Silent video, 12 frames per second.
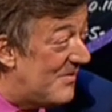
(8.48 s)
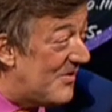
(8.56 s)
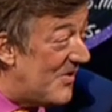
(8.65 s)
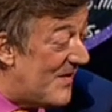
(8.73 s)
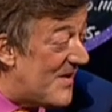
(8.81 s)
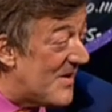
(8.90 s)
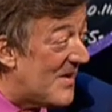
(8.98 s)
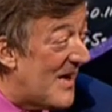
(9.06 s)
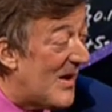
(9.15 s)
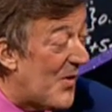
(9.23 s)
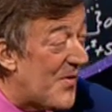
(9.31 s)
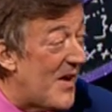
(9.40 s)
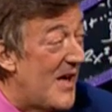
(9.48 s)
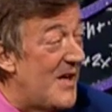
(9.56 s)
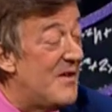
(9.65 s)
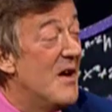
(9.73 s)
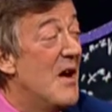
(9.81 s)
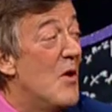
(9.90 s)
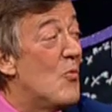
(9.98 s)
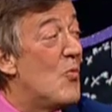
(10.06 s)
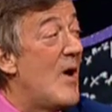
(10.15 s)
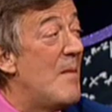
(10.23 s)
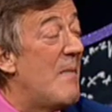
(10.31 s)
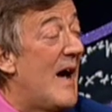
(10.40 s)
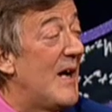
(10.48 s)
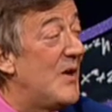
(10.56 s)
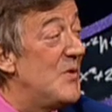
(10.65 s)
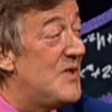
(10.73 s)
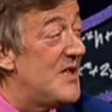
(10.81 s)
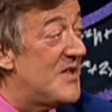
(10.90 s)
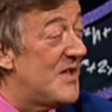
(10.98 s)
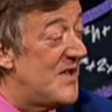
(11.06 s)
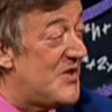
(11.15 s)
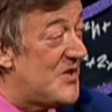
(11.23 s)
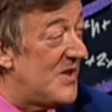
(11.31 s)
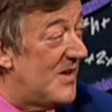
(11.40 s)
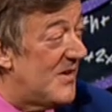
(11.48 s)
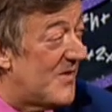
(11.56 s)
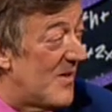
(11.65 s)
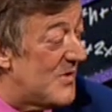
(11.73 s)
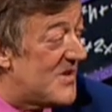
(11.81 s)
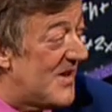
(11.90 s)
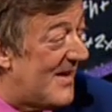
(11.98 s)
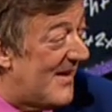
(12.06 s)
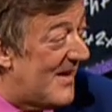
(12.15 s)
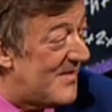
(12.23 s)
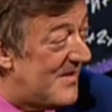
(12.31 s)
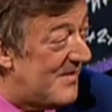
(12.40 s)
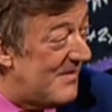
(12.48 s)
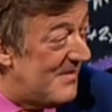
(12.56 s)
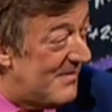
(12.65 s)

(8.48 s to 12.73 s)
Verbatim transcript: you've hit the nail on the head. Rem acutetagisti, as they would say in Latin.